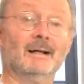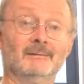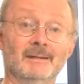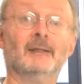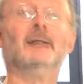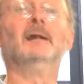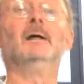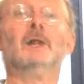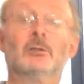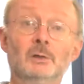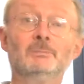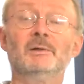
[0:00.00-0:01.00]
area
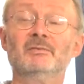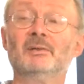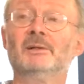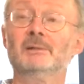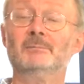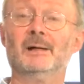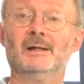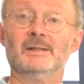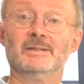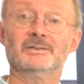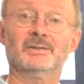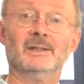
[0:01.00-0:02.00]
could be flooded by
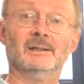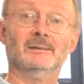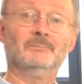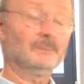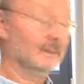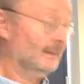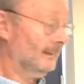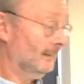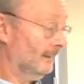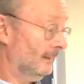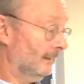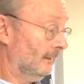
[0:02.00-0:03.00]
the sea,
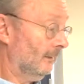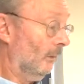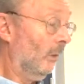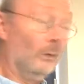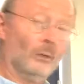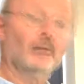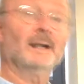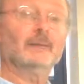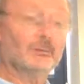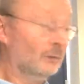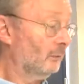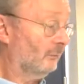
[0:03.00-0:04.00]
or
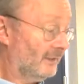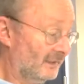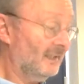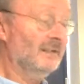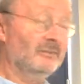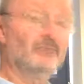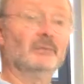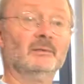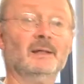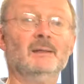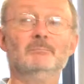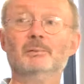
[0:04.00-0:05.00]
it could receive
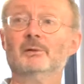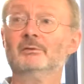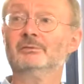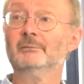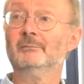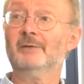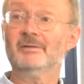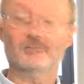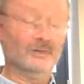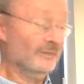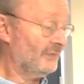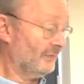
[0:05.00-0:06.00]
input from
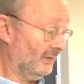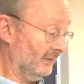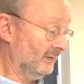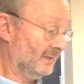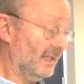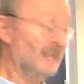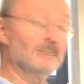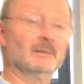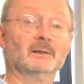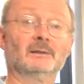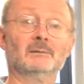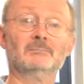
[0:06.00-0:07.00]
rivers and
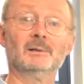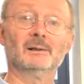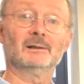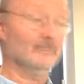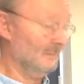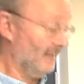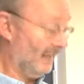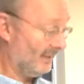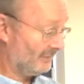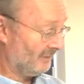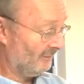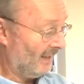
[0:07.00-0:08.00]
sediment can build up
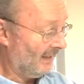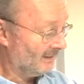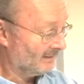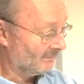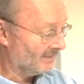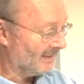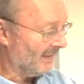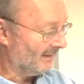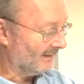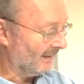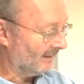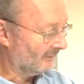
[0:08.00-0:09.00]
there. So if I had some
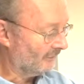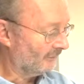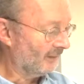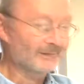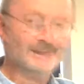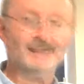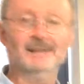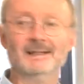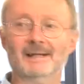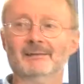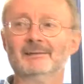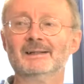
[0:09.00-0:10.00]
sand, I could throw it in
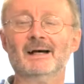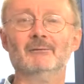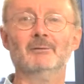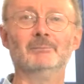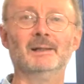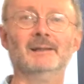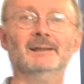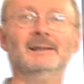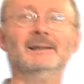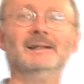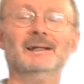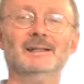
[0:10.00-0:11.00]
here, and that would be
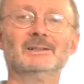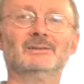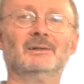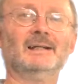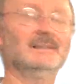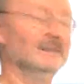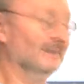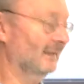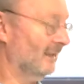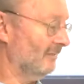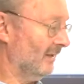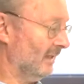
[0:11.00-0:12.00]
illustrating
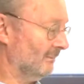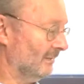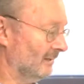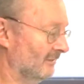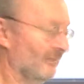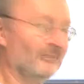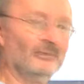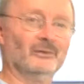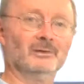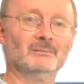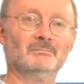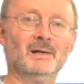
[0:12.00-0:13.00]
the development of a
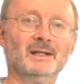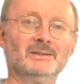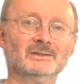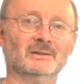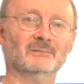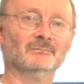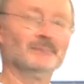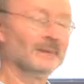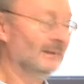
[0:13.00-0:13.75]
fallen basin.